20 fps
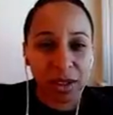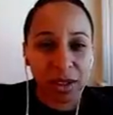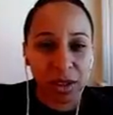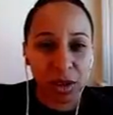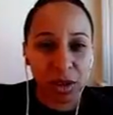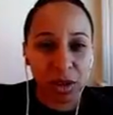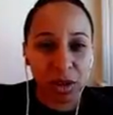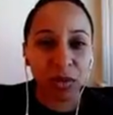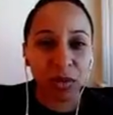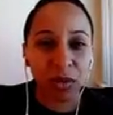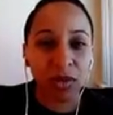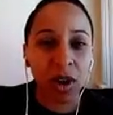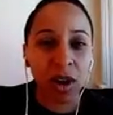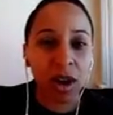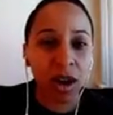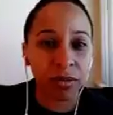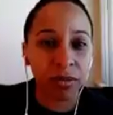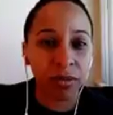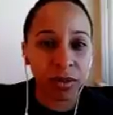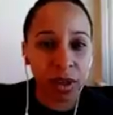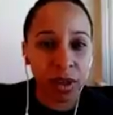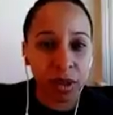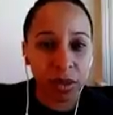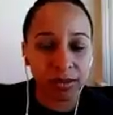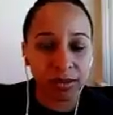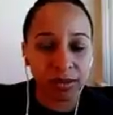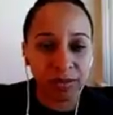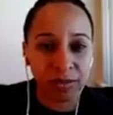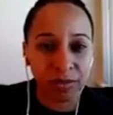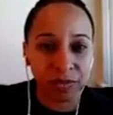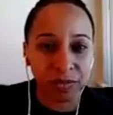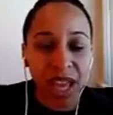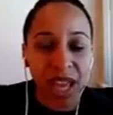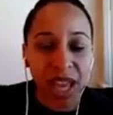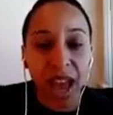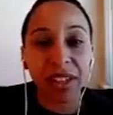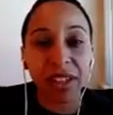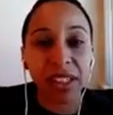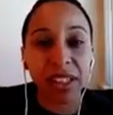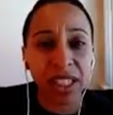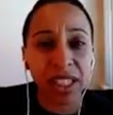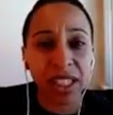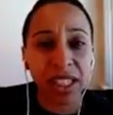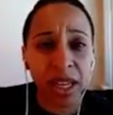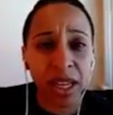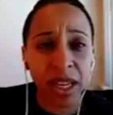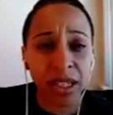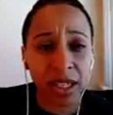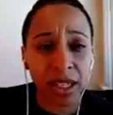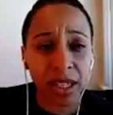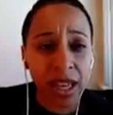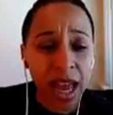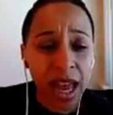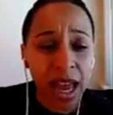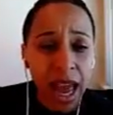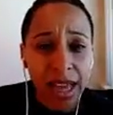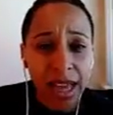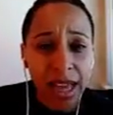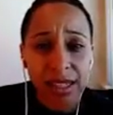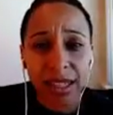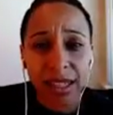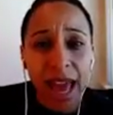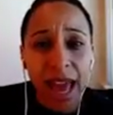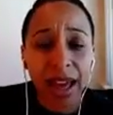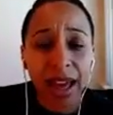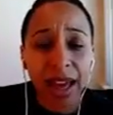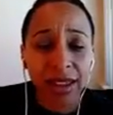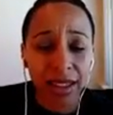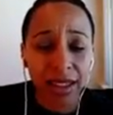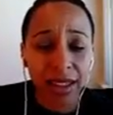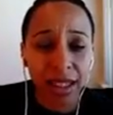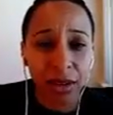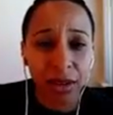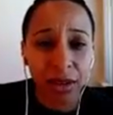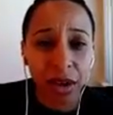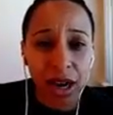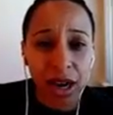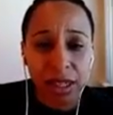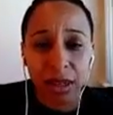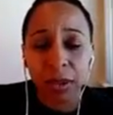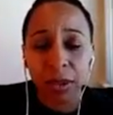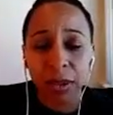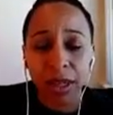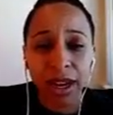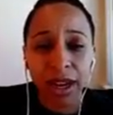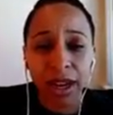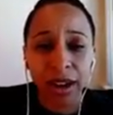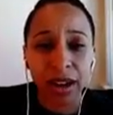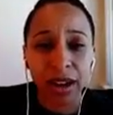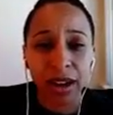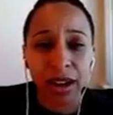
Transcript: So you've gone from having teammates as an athlete or as a player,